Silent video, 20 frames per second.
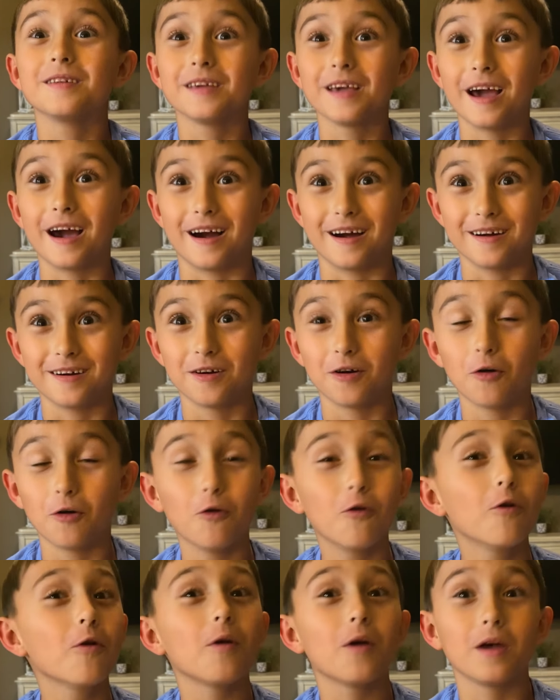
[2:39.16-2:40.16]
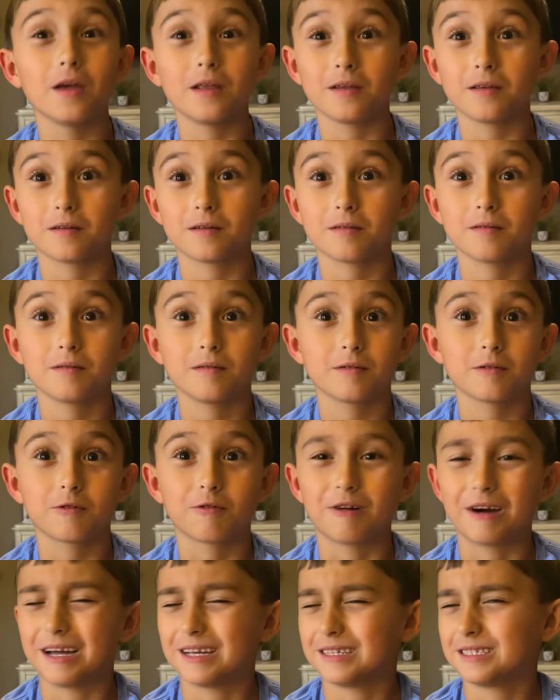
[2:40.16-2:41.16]
yeah, or in
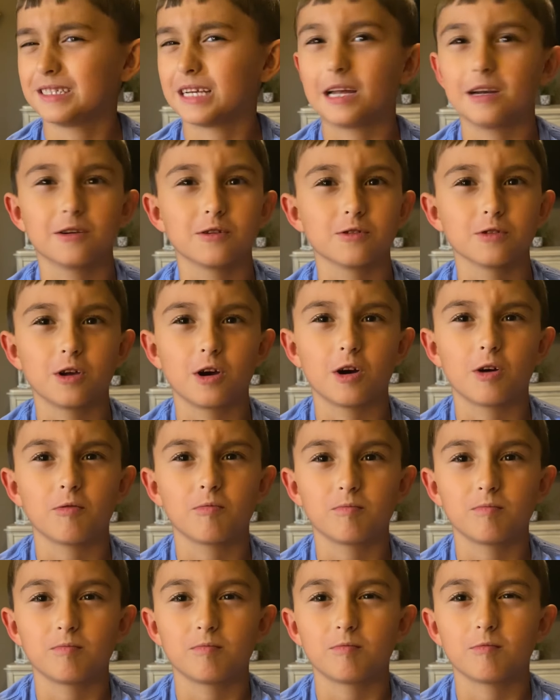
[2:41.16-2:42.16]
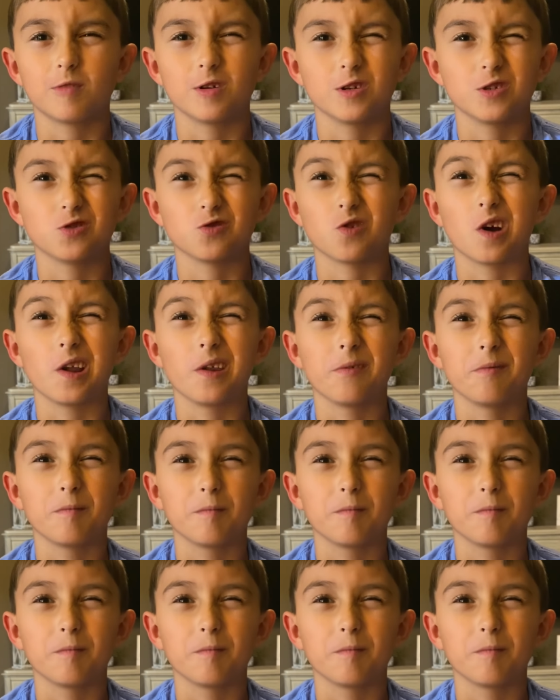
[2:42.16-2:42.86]
class, I don't know which one.